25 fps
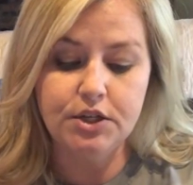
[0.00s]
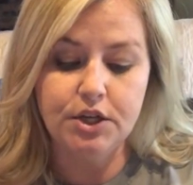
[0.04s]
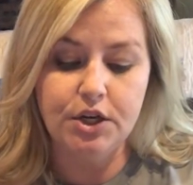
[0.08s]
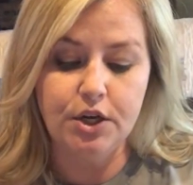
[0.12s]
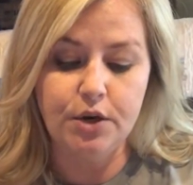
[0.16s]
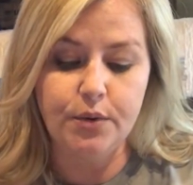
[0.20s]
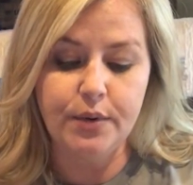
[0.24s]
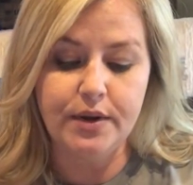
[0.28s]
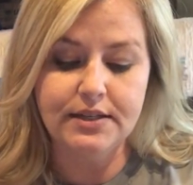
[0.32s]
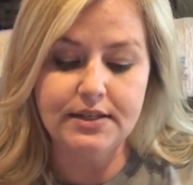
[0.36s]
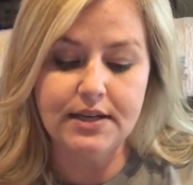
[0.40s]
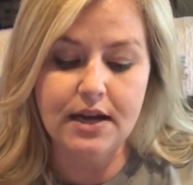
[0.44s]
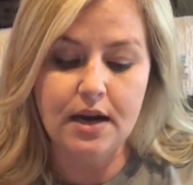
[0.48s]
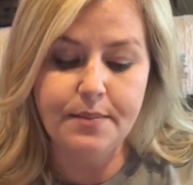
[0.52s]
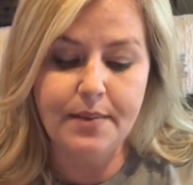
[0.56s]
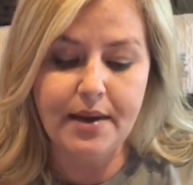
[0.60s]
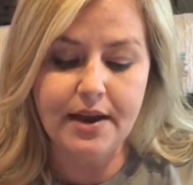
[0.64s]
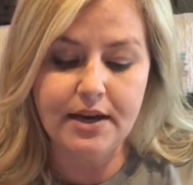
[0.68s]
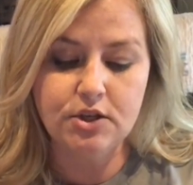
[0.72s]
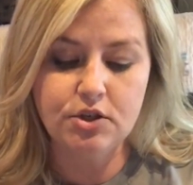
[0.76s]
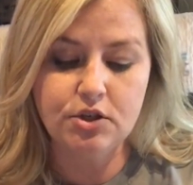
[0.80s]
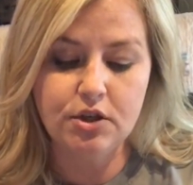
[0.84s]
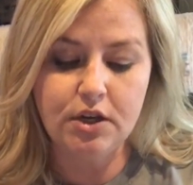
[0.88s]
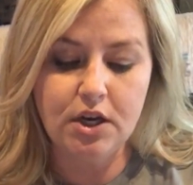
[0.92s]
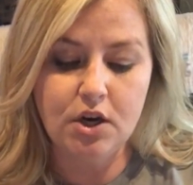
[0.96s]
to do is I'm
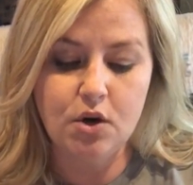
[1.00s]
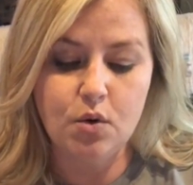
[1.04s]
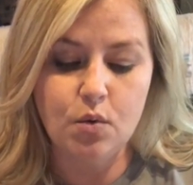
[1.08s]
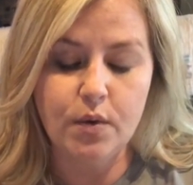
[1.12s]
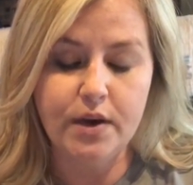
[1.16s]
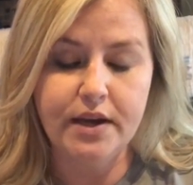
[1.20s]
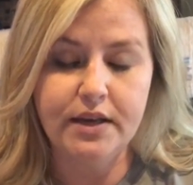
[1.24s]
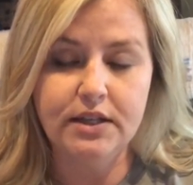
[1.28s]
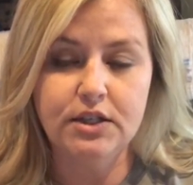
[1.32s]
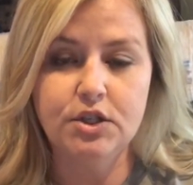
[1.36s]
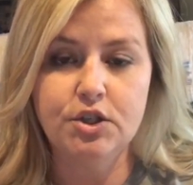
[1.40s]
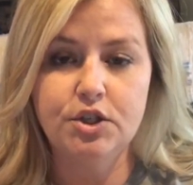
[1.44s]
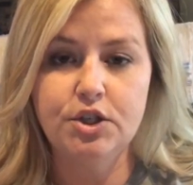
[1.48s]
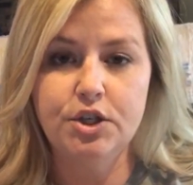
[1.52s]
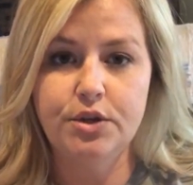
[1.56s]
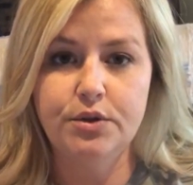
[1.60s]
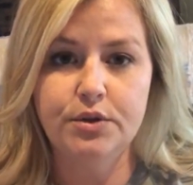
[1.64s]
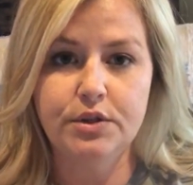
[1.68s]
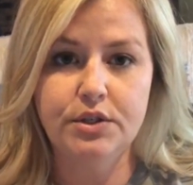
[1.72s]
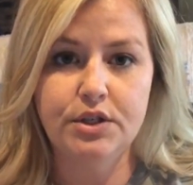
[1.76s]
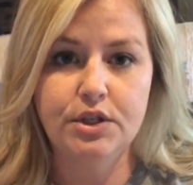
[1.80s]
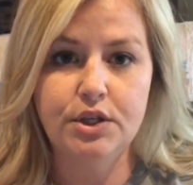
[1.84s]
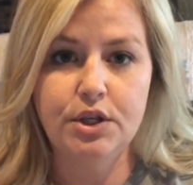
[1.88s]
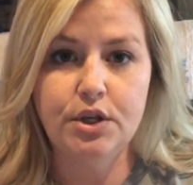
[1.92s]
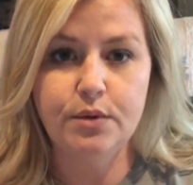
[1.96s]
actually going to
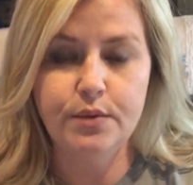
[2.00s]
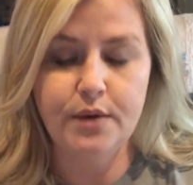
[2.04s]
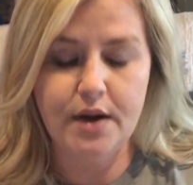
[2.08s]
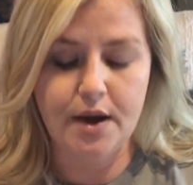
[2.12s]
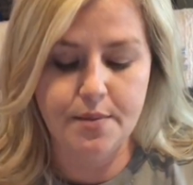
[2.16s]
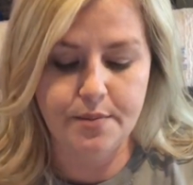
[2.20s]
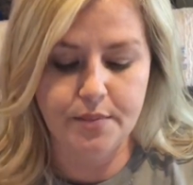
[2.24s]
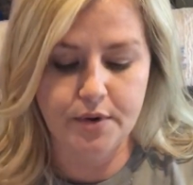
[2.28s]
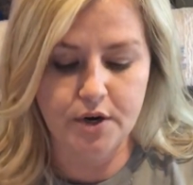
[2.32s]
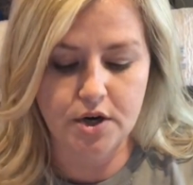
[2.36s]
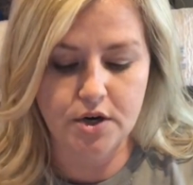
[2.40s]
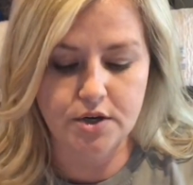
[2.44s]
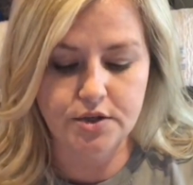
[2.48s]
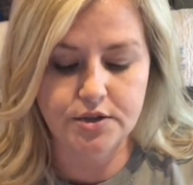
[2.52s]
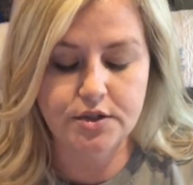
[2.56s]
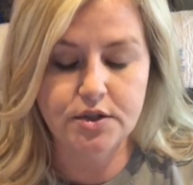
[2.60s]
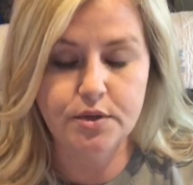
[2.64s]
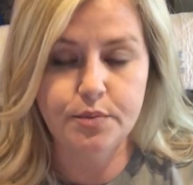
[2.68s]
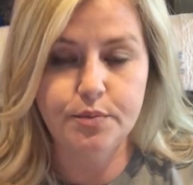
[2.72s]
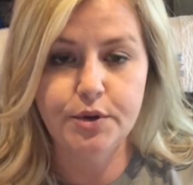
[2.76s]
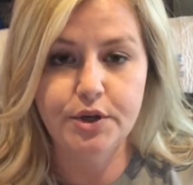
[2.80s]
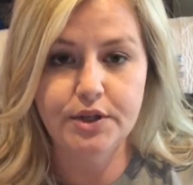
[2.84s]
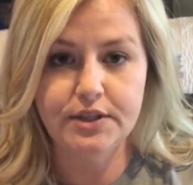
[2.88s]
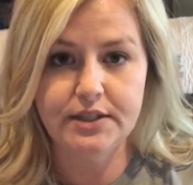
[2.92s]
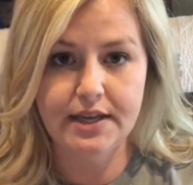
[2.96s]
choose 2 numbers
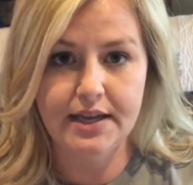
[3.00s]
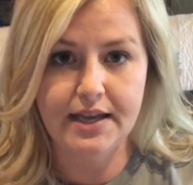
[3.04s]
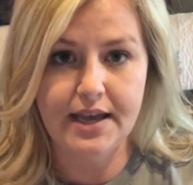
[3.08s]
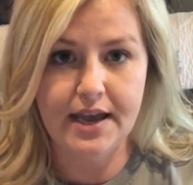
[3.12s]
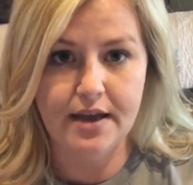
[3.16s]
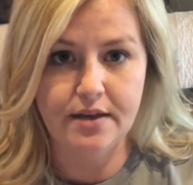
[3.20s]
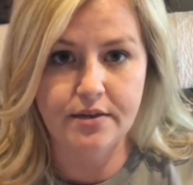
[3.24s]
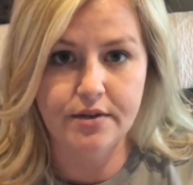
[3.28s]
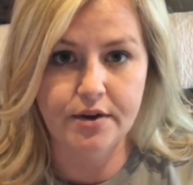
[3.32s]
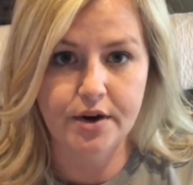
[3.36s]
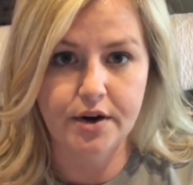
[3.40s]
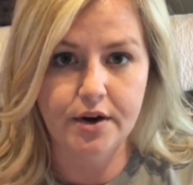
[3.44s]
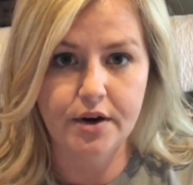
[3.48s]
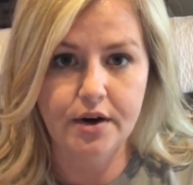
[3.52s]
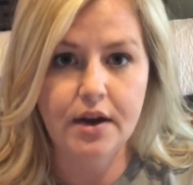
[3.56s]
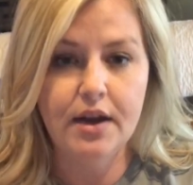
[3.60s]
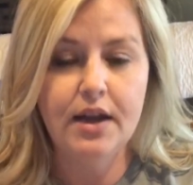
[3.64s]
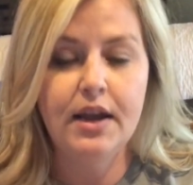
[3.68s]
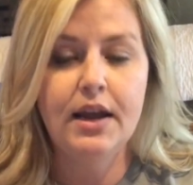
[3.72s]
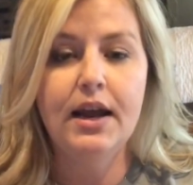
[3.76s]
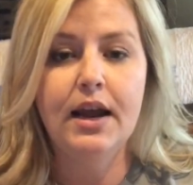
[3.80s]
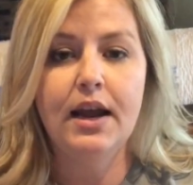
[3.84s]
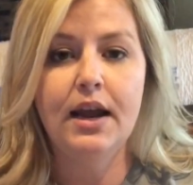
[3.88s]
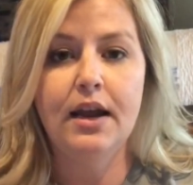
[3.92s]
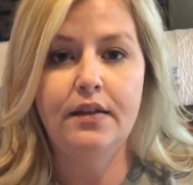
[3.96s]
to put together
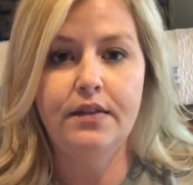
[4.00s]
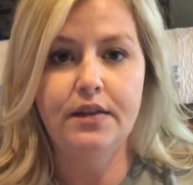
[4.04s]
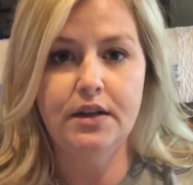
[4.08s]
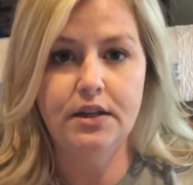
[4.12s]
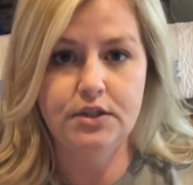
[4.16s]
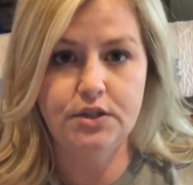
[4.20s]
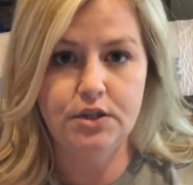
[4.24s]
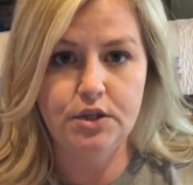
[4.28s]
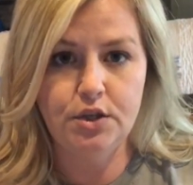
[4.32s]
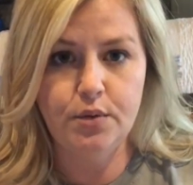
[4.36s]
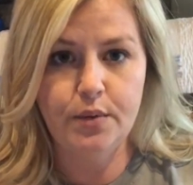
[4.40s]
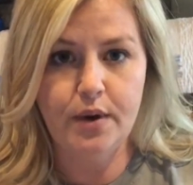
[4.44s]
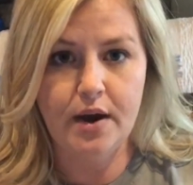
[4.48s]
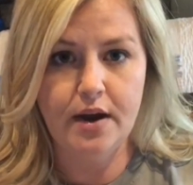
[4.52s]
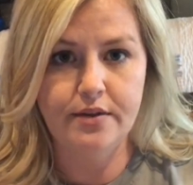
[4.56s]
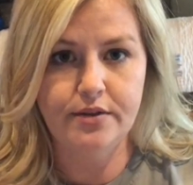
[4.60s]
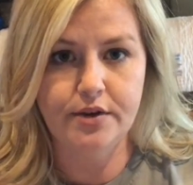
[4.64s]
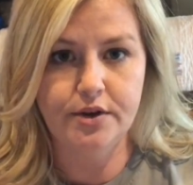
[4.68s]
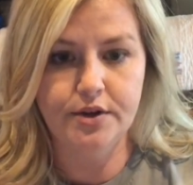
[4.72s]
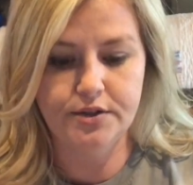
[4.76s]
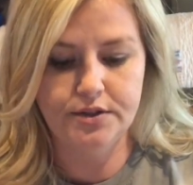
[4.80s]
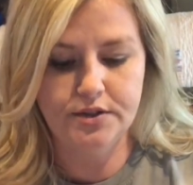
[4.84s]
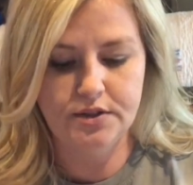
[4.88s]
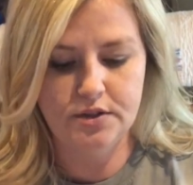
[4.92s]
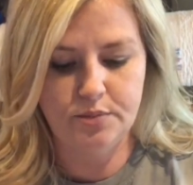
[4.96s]
and then 2
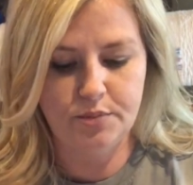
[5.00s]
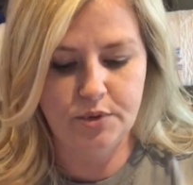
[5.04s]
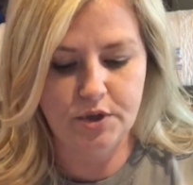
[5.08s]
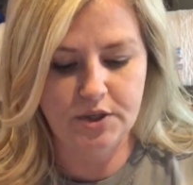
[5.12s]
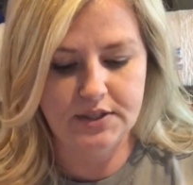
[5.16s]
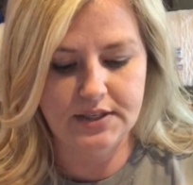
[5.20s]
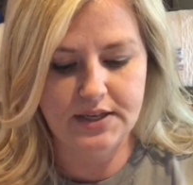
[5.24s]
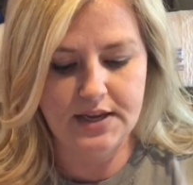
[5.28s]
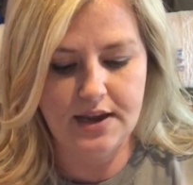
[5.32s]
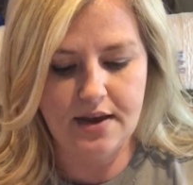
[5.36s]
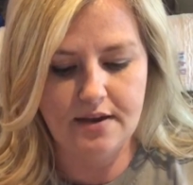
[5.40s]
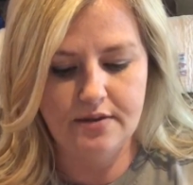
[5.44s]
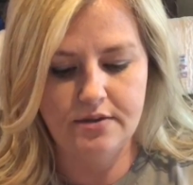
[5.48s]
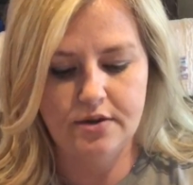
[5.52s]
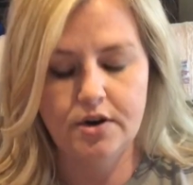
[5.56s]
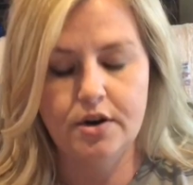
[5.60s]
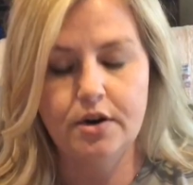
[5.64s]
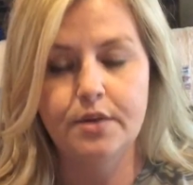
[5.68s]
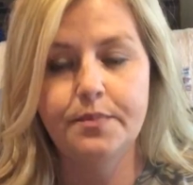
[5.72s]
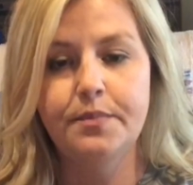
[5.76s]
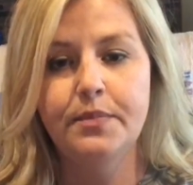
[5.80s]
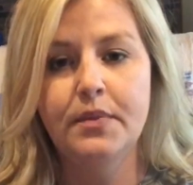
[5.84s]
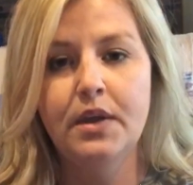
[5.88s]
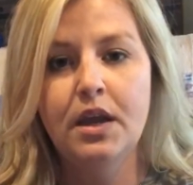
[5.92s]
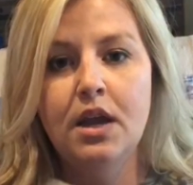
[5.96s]
others to put
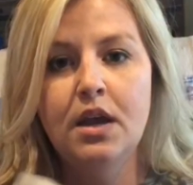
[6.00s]
together.